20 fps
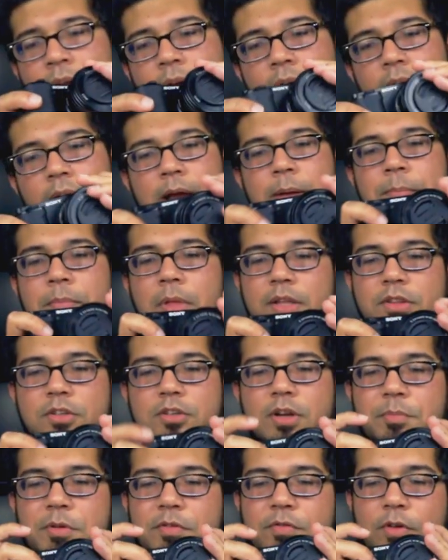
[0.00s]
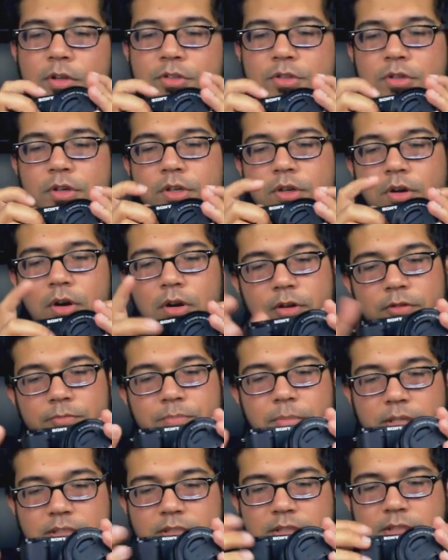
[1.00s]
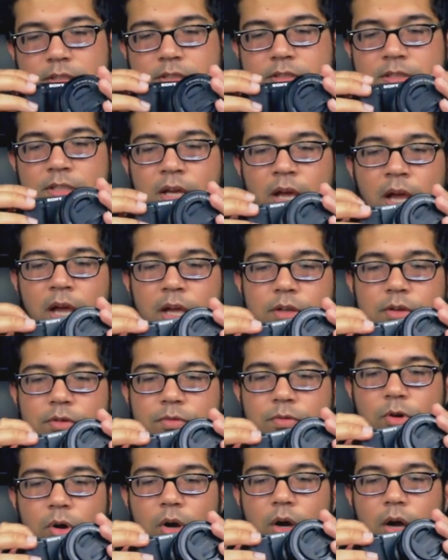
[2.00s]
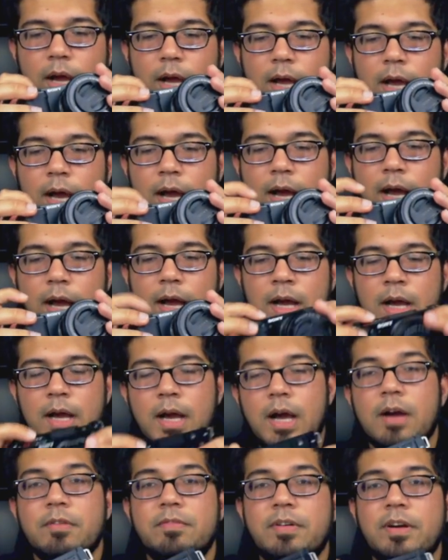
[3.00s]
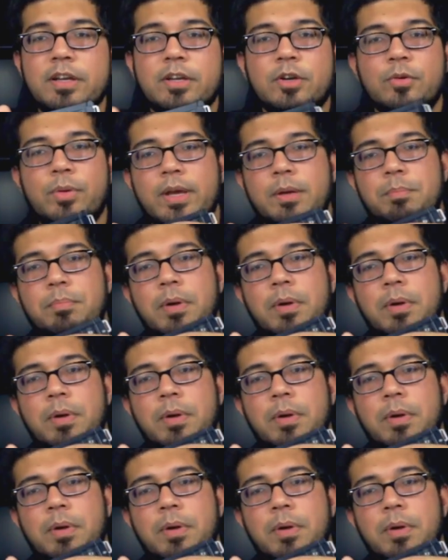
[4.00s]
At the top you've also got your on-off buttons. You've got a very quick